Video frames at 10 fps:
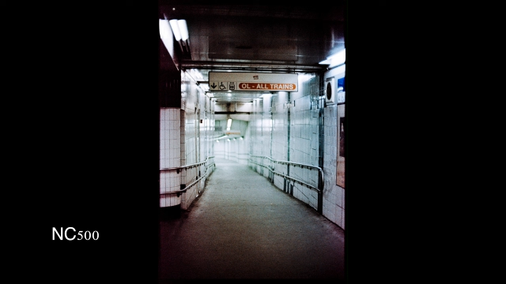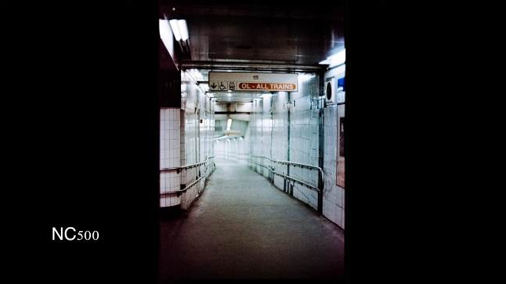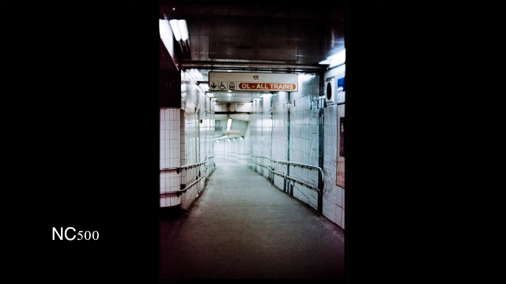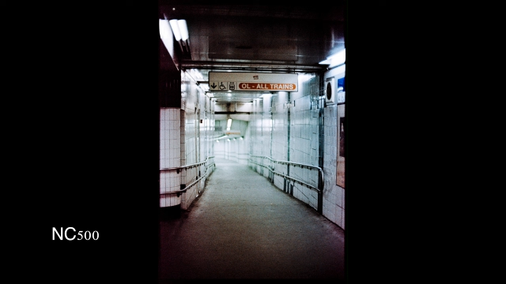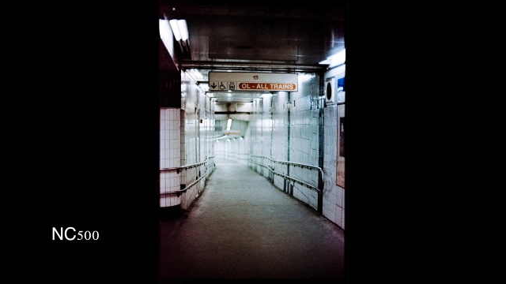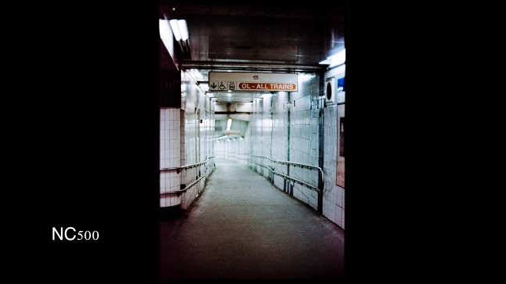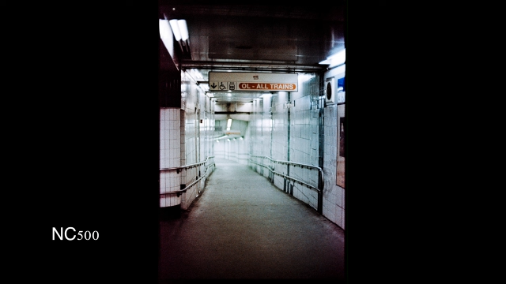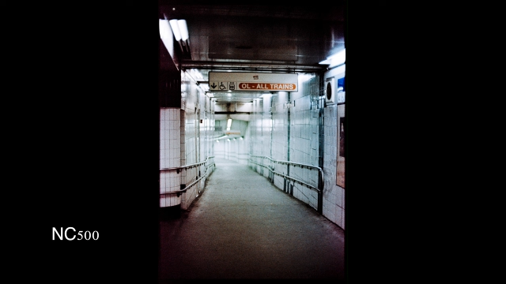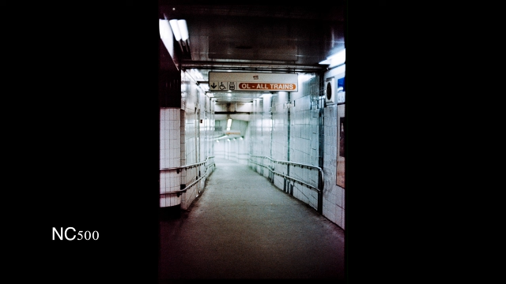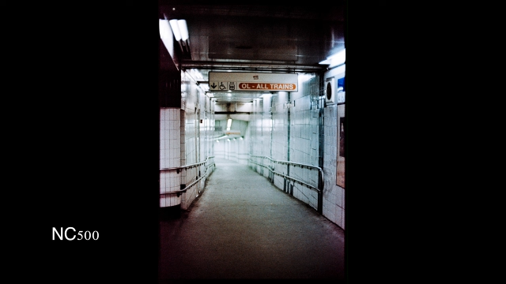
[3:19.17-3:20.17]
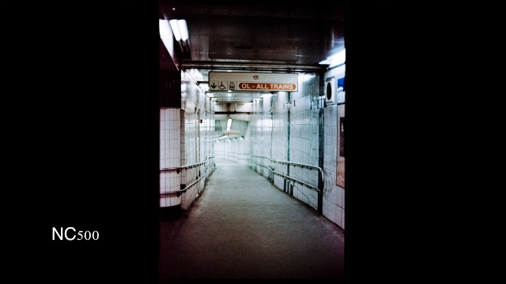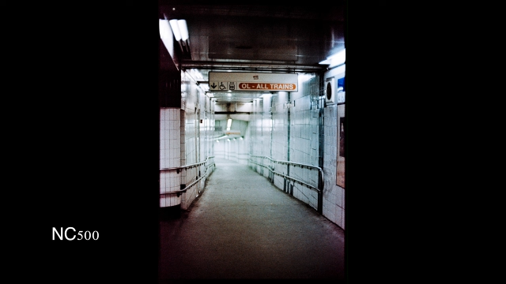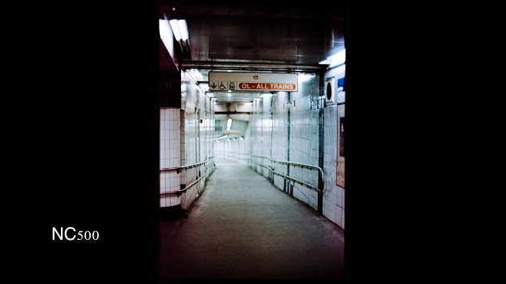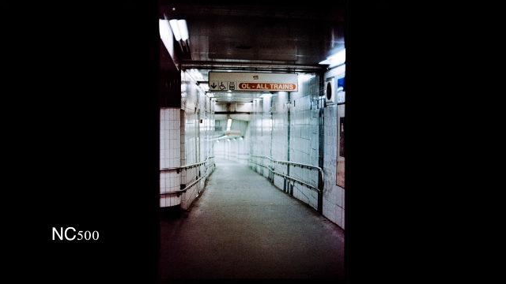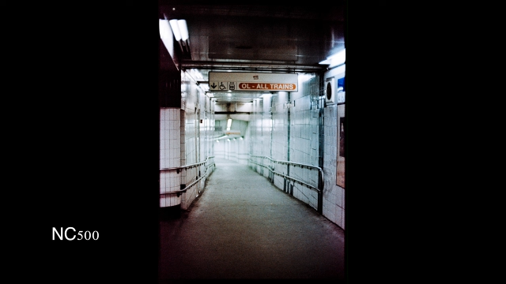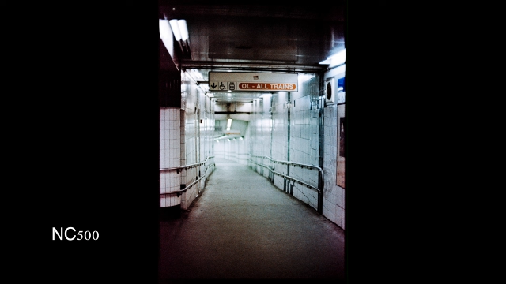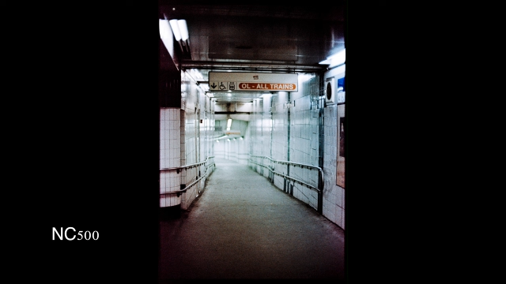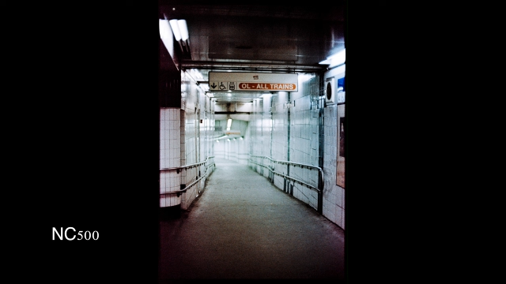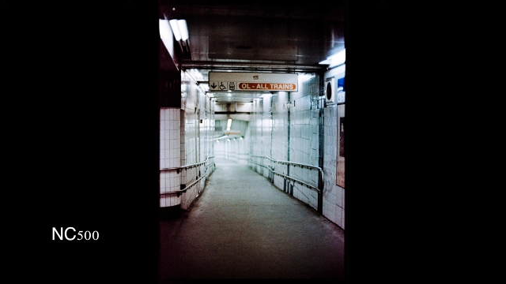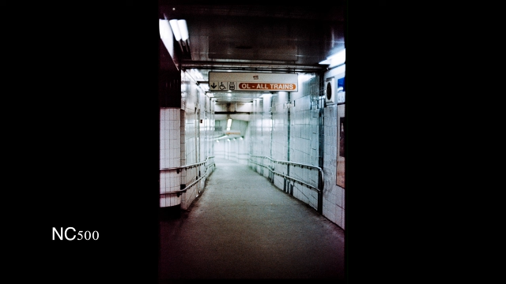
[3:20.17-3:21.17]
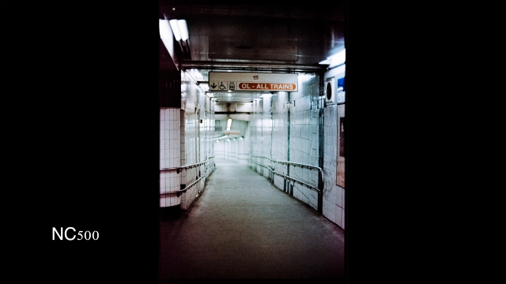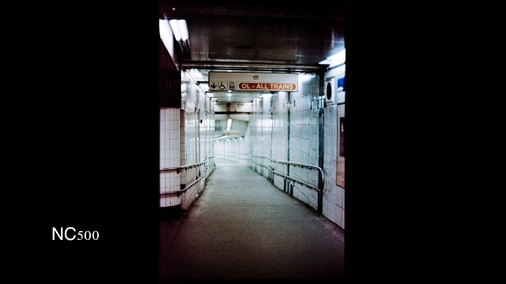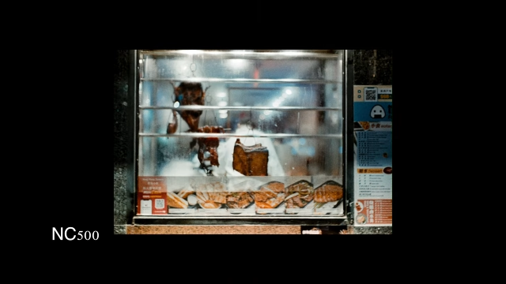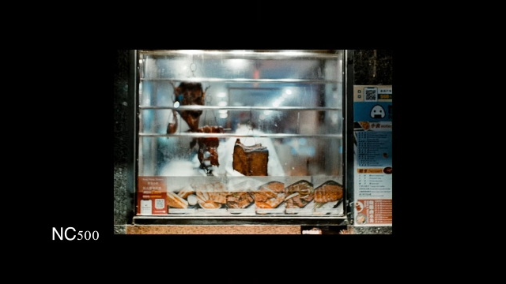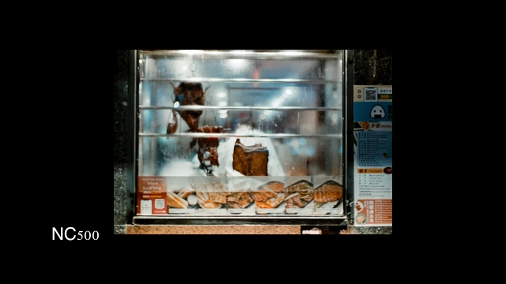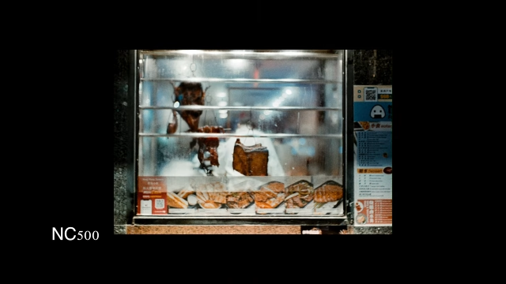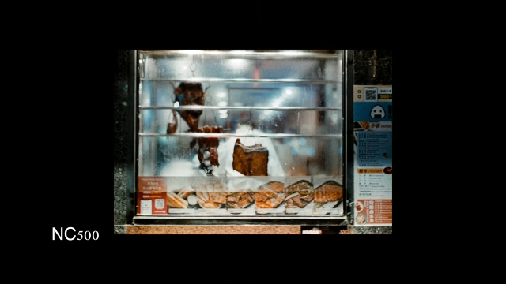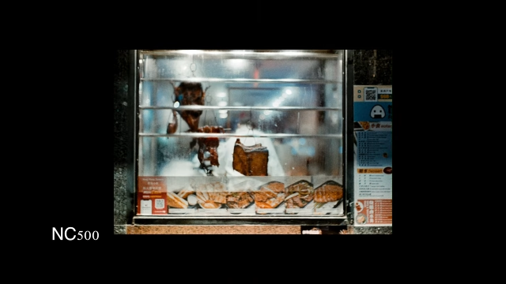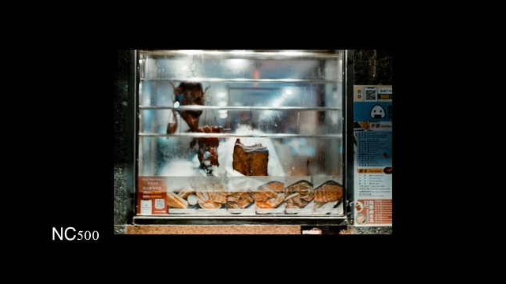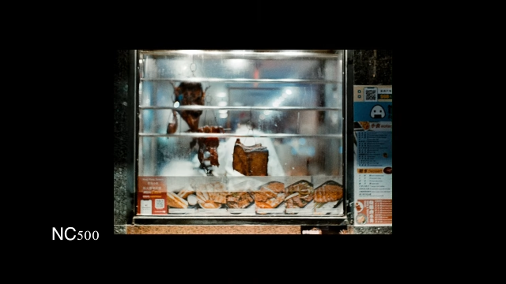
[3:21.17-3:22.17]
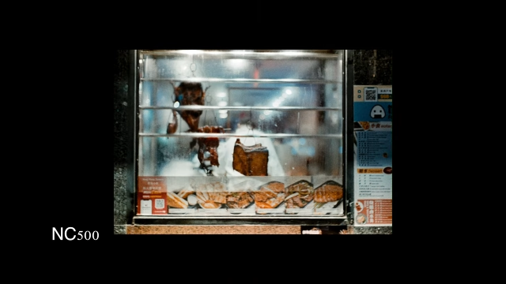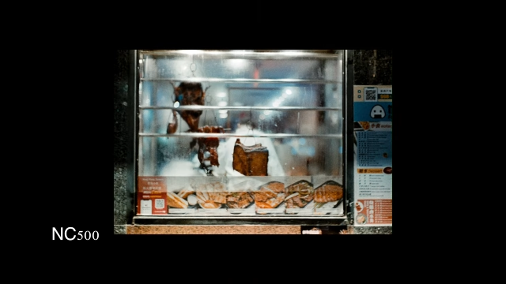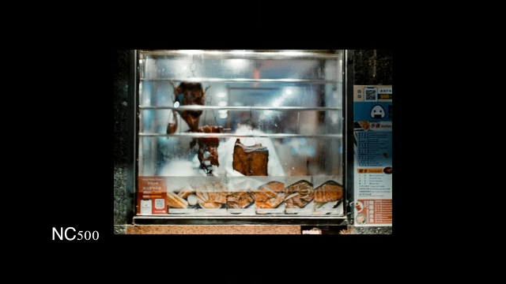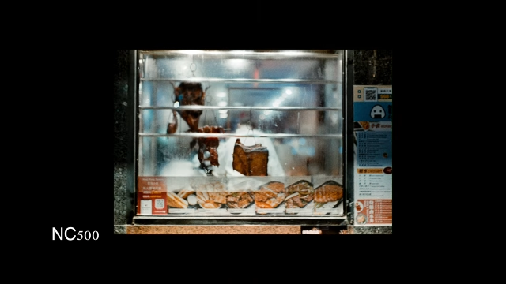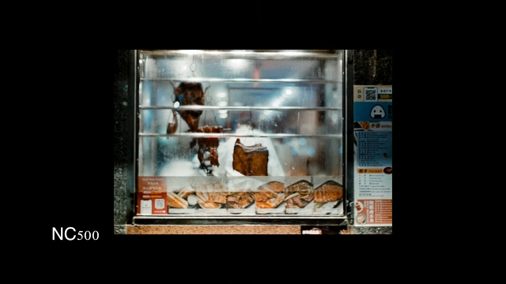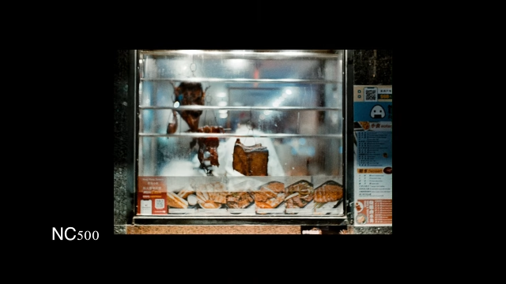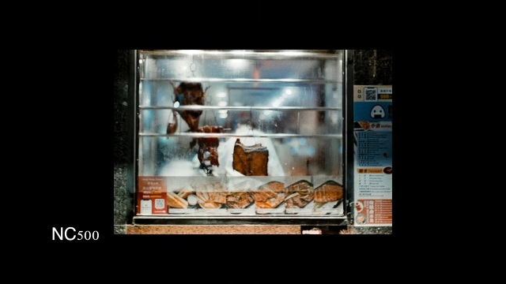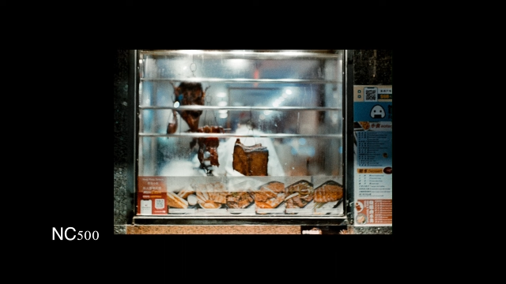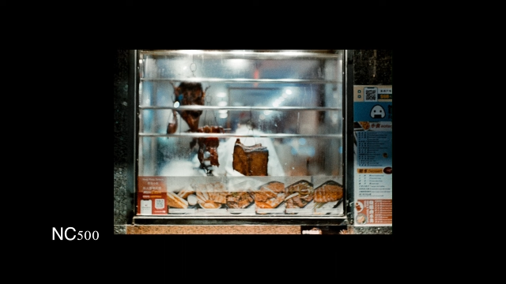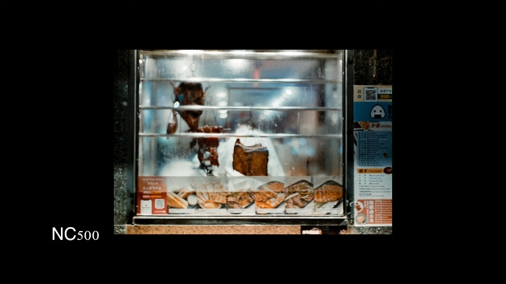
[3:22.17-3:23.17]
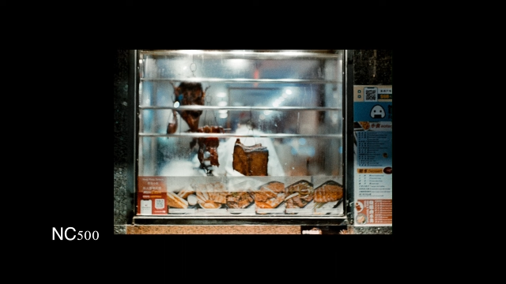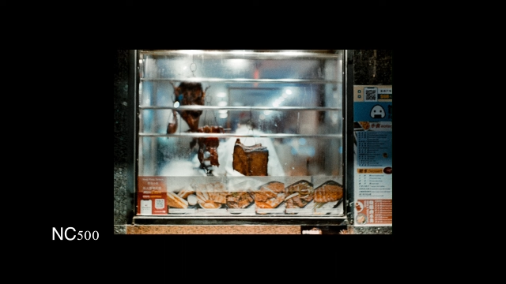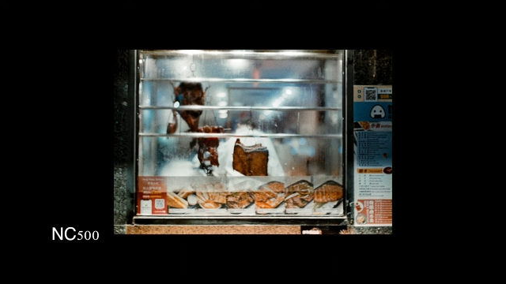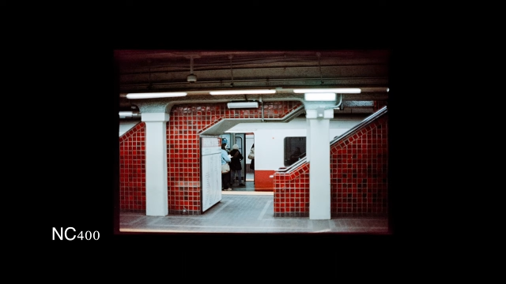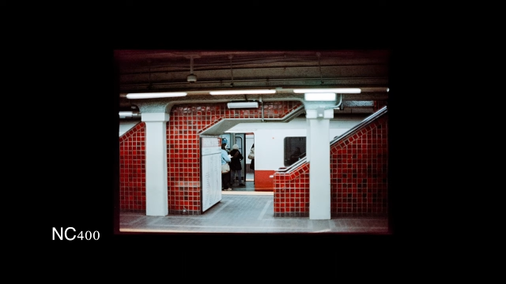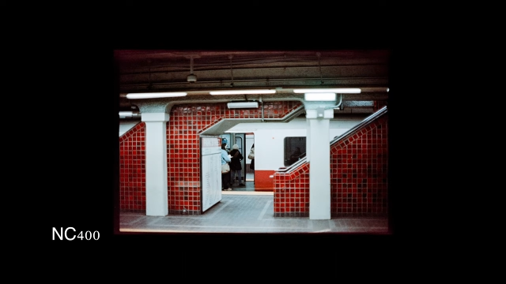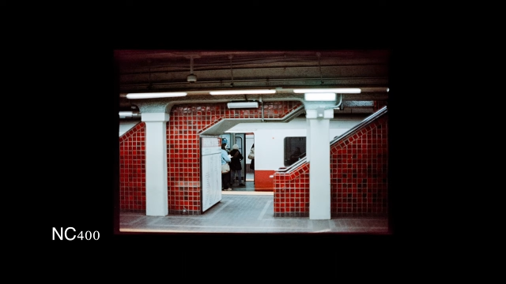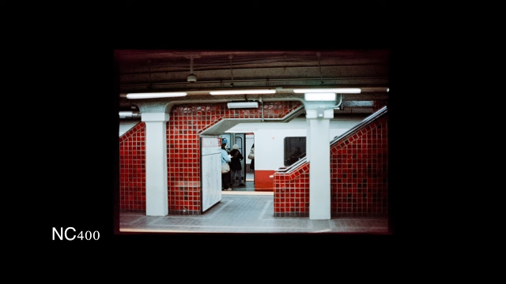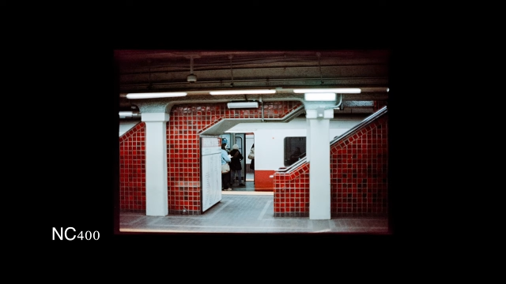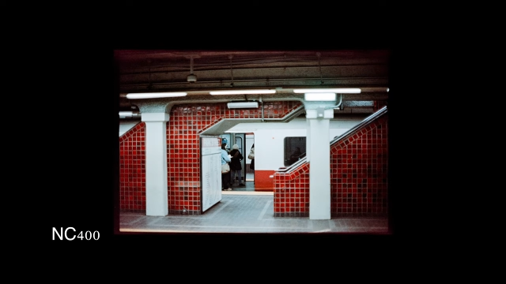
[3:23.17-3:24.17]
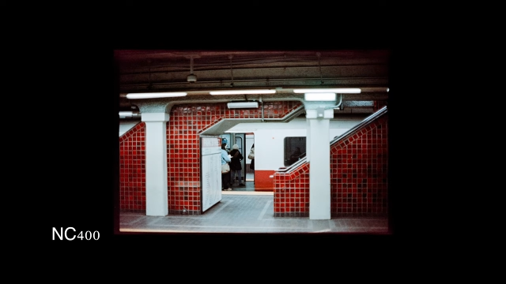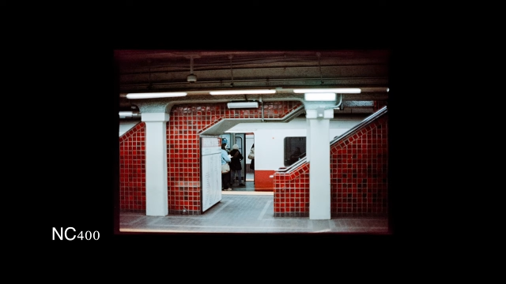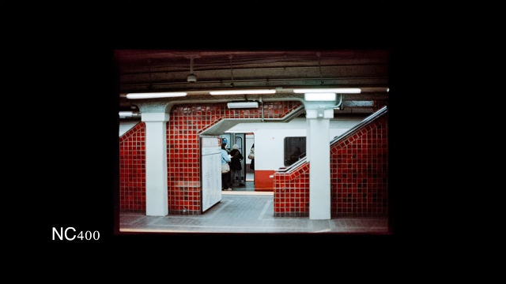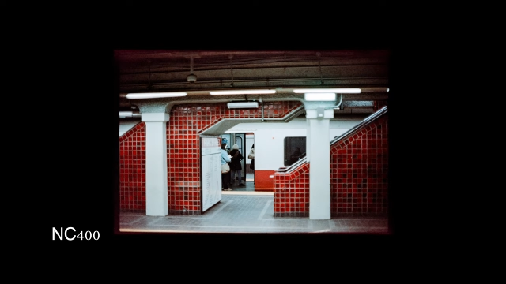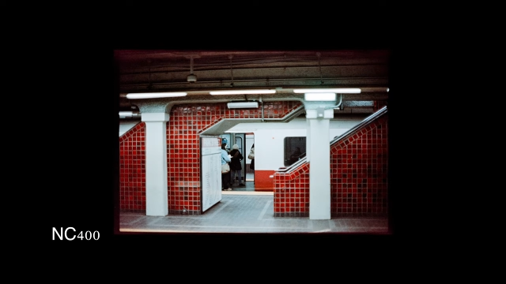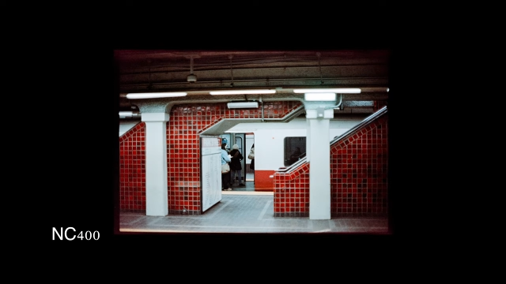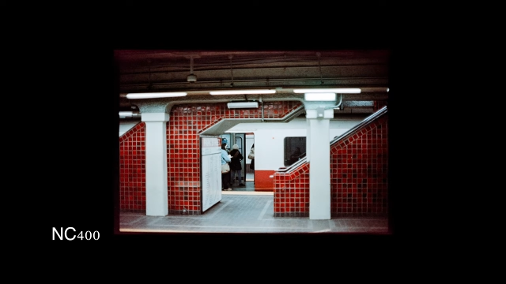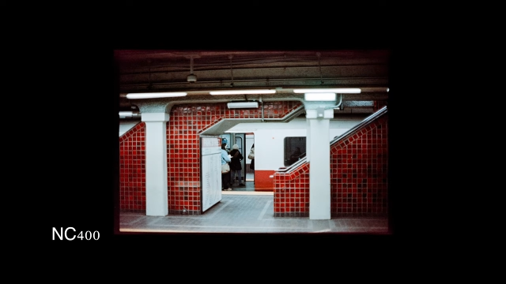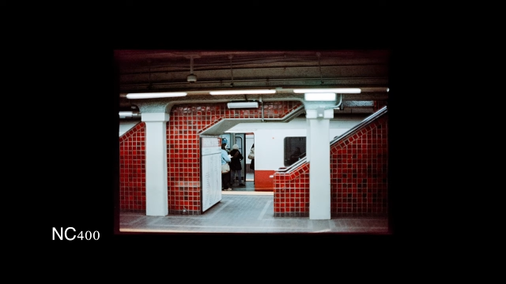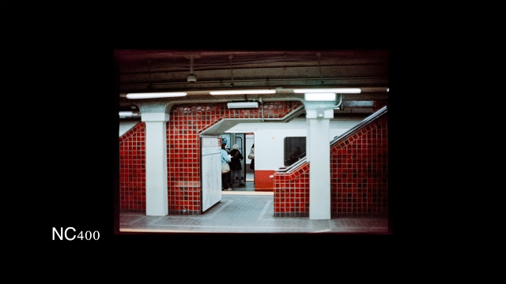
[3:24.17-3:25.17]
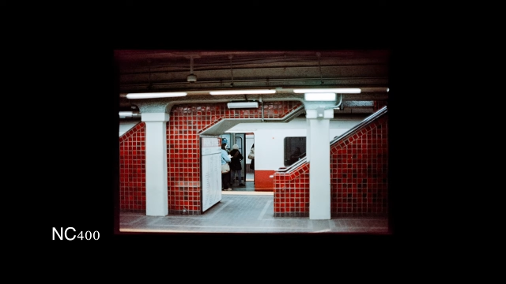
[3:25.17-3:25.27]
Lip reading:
[unreadable: no face in view]